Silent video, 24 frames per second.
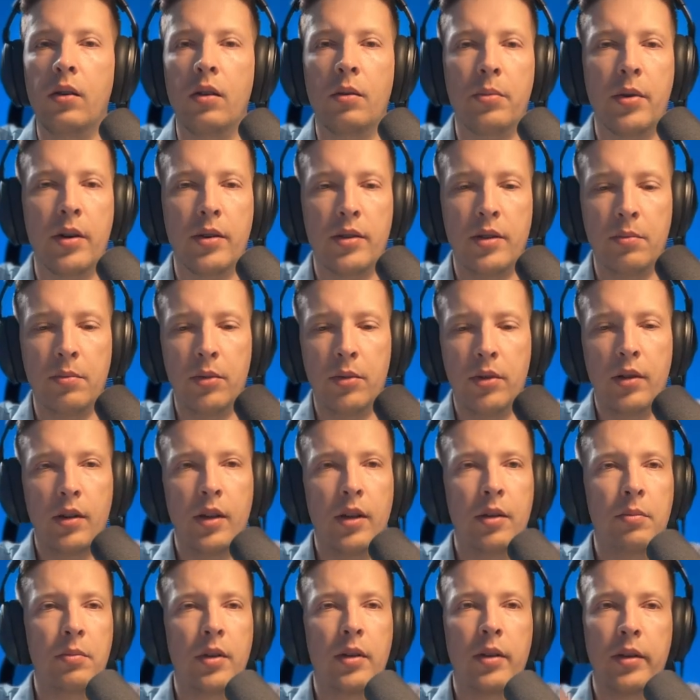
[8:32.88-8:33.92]
proximity.
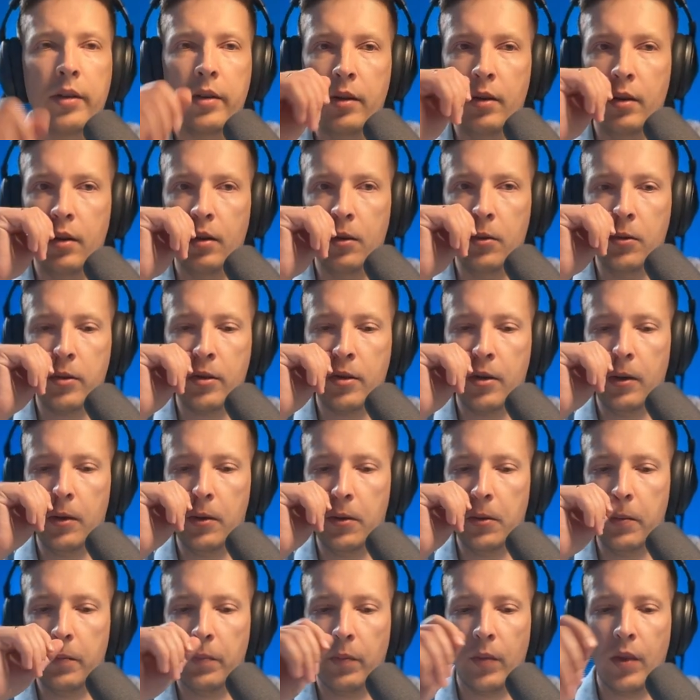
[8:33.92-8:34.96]
Let me illustrate
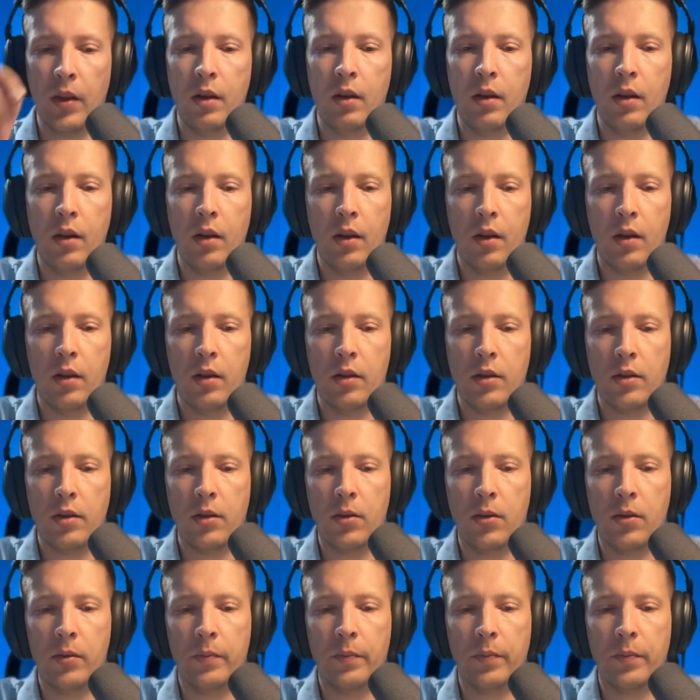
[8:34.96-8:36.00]
you. So,